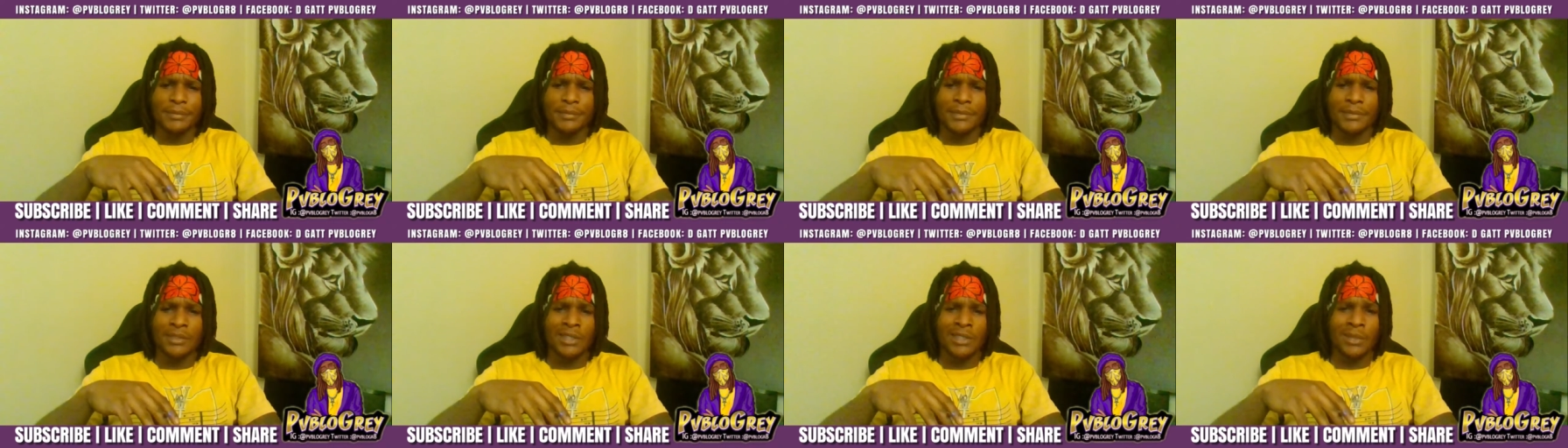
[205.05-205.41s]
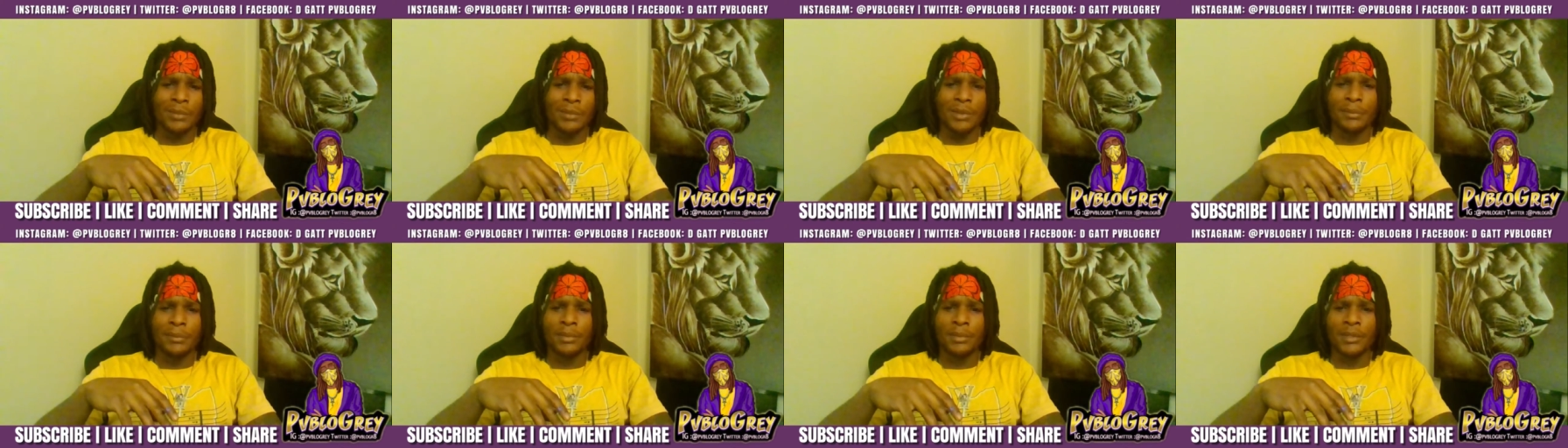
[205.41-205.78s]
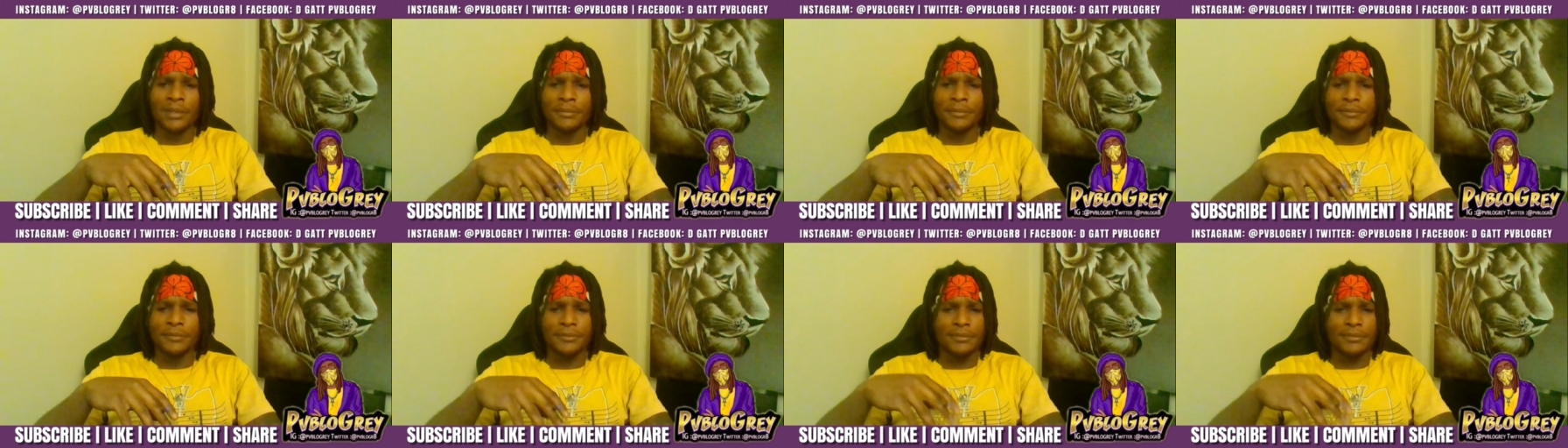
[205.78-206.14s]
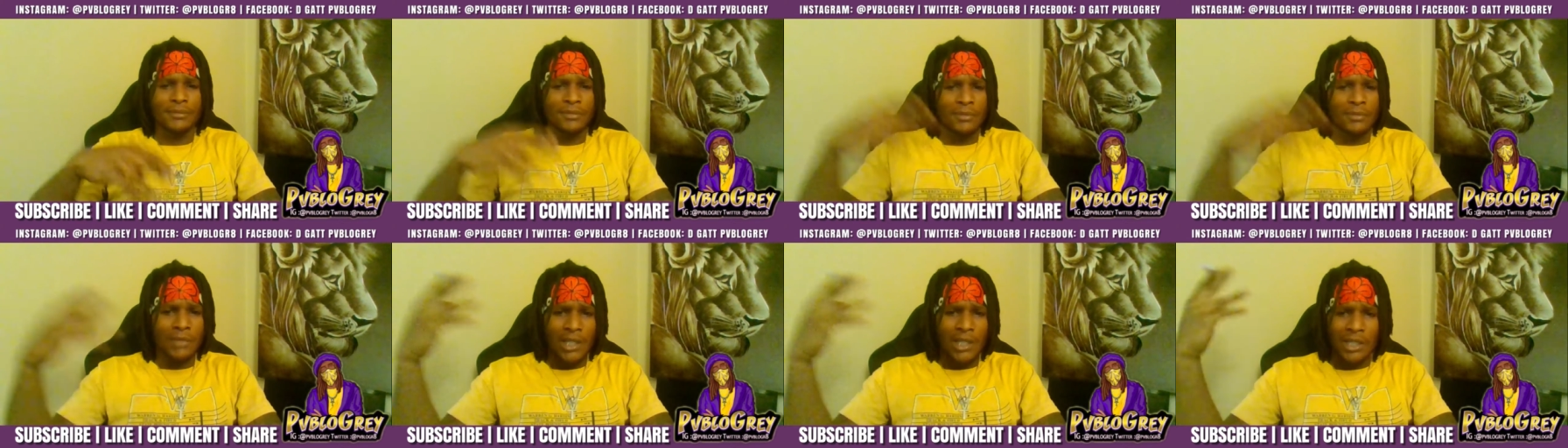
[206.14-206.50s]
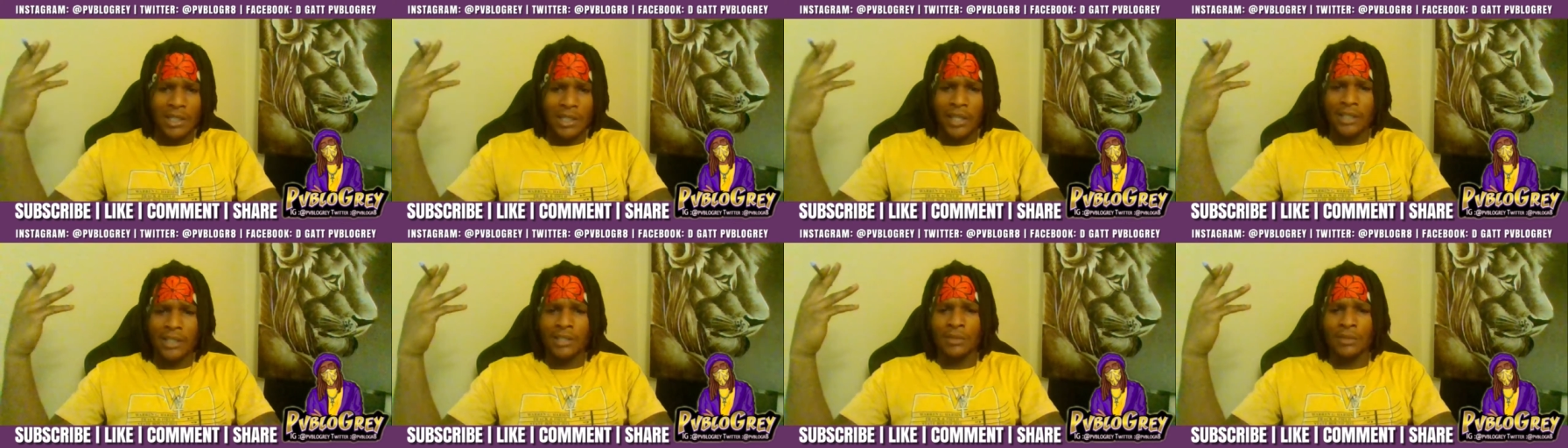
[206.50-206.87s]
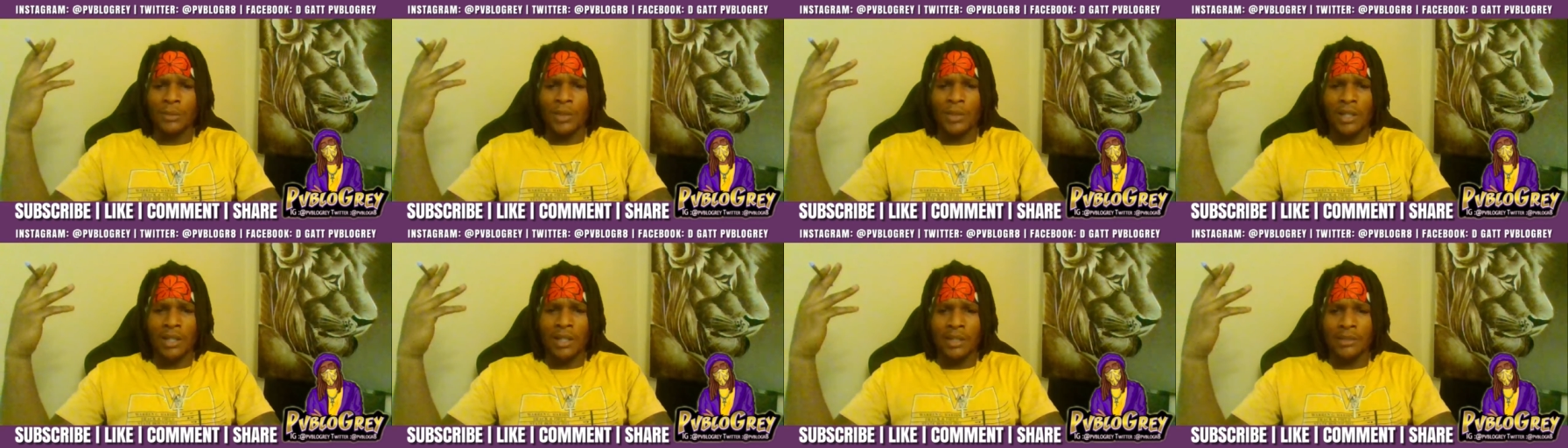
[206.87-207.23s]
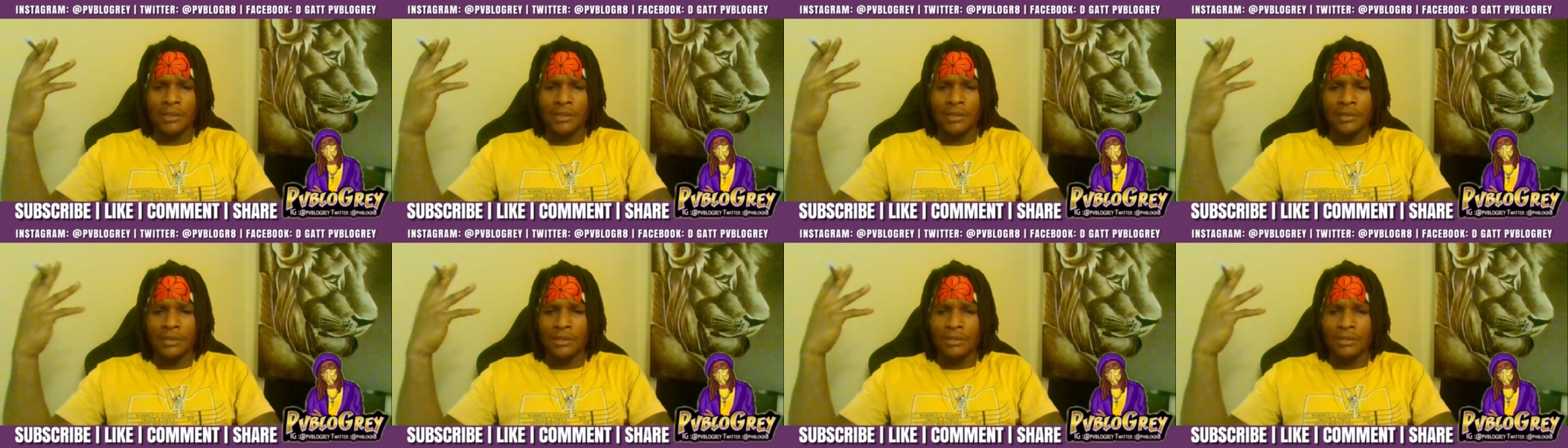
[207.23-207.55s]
Simply put, election wise,